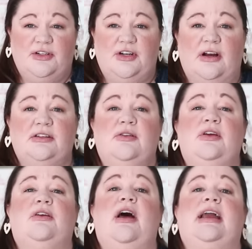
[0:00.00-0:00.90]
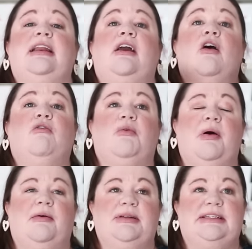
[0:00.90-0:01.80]
chunks so that you're not getting
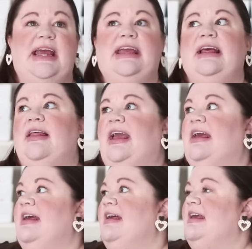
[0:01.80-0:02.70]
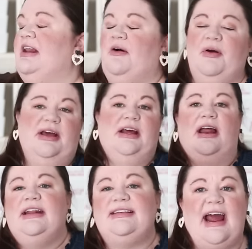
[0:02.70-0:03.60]
overwhelmed and taking, like, you know,
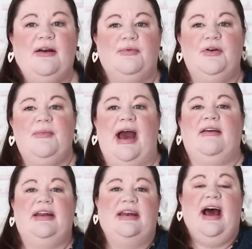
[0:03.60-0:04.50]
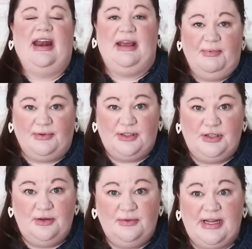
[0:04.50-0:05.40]
an entire room out and not able
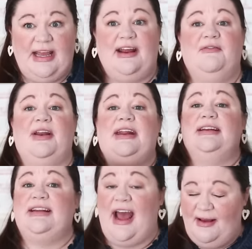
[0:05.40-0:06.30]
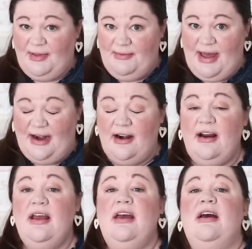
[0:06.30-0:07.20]
to take care of it in a timely
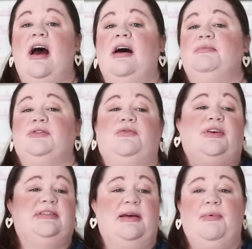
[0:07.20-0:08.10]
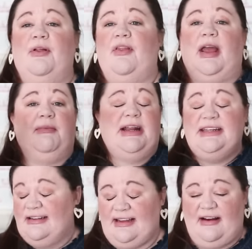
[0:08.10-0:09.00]
manner. So for example, like my
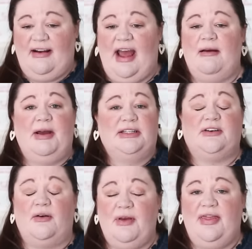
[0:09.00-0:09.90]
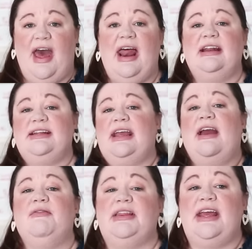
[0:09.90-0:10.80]
desk area, I might start with that, take
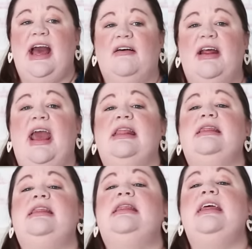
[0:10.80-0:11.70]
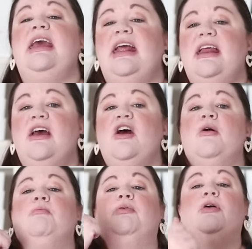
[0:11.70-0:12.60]
everything out, and then
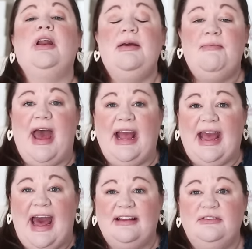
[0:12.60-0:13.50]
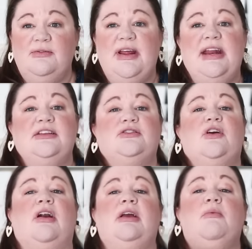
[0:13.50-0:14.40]
put it back as you need it,
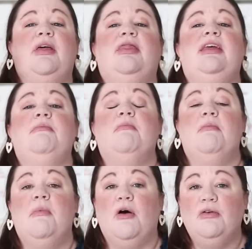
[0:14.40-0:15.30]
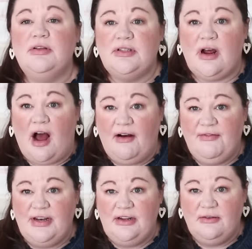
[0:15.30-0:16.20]
starting with the most
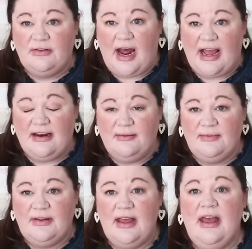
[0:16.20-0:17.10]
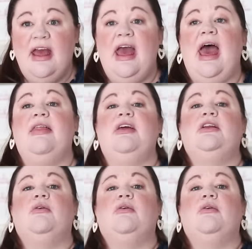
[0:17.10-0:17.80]
often used items and then